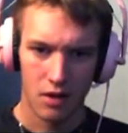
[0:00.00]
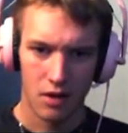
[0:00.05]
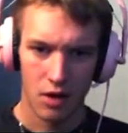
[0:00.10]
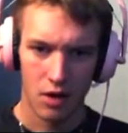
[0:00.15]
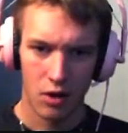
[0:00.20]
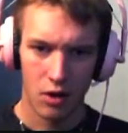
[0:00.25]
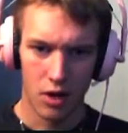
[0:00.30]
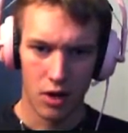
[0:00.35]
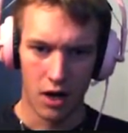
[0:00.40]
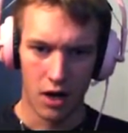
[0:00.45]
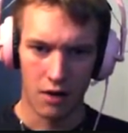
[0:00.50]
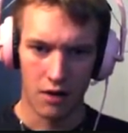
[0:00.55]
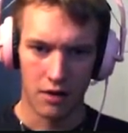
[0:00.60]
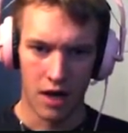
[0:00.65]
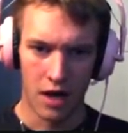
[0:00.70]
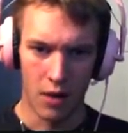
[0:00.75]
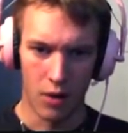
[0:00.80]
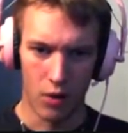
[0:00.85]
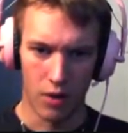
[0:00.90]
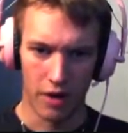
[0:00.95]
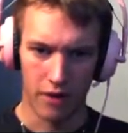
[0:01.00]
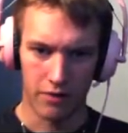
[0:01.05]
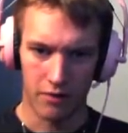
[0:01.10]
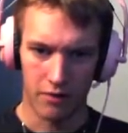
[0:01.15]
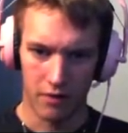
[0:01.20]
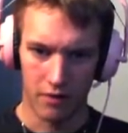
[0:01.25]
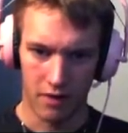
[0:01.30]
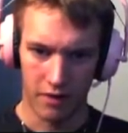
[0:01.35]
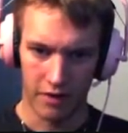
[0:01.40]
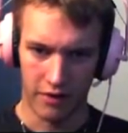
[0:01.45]
Okay, now what?
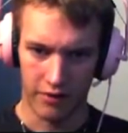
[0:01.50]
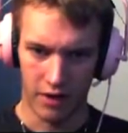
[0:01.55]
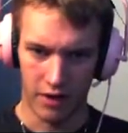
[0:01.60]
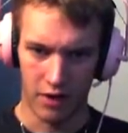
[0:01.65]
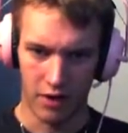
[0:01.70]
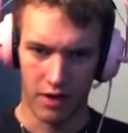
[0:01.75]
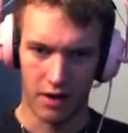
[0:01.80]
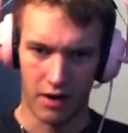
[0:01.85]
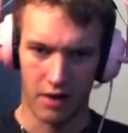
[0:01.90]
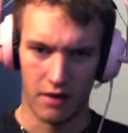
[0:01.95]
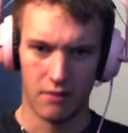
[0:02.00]
Is there...